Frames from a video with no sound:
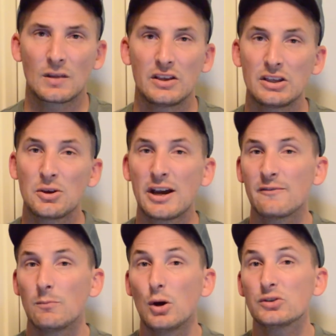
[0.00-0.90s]
And then you
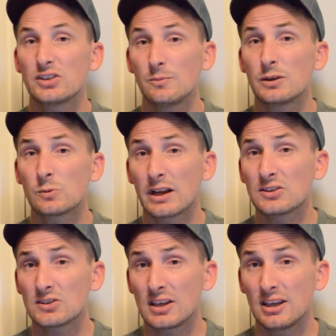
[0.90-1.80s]
have most of the
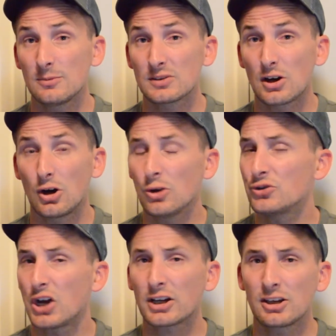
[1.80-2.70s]
mid-range teams all
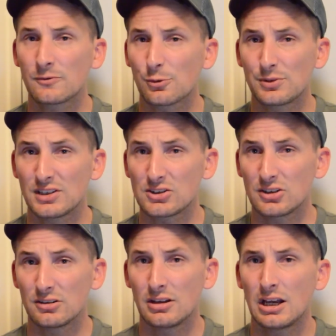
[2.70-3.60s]
jockeying for
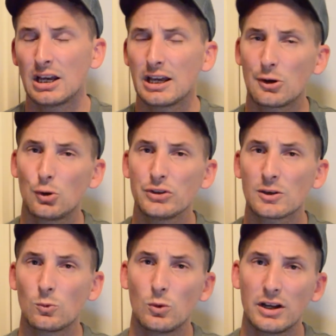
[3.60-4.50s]
position and
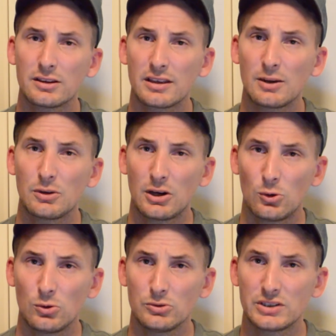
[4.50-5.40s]
holding what they would
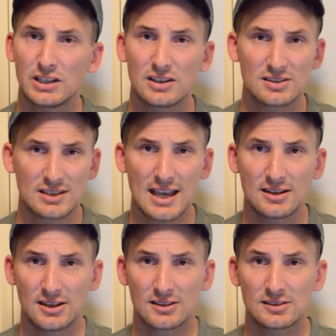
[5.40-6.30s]
hold in the
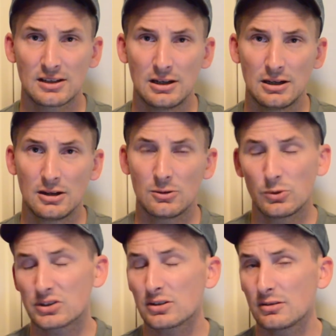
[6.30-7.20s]
standings,
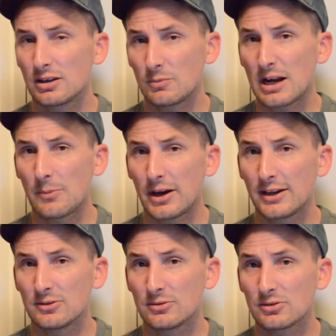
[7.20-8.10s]
which in my
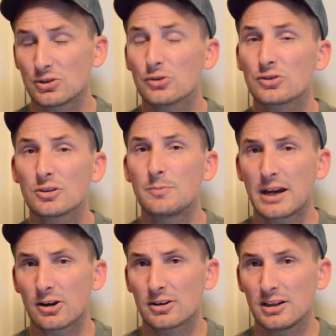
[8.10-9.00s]
mind shows good
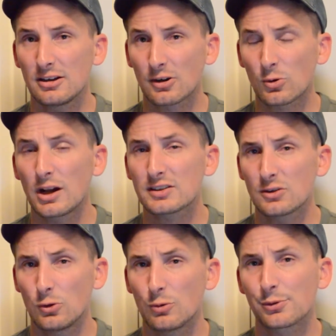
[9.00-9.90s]
parity across
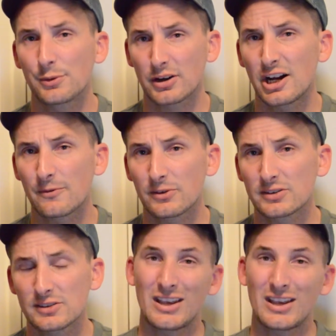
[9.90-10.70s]
the whole Premier Conference.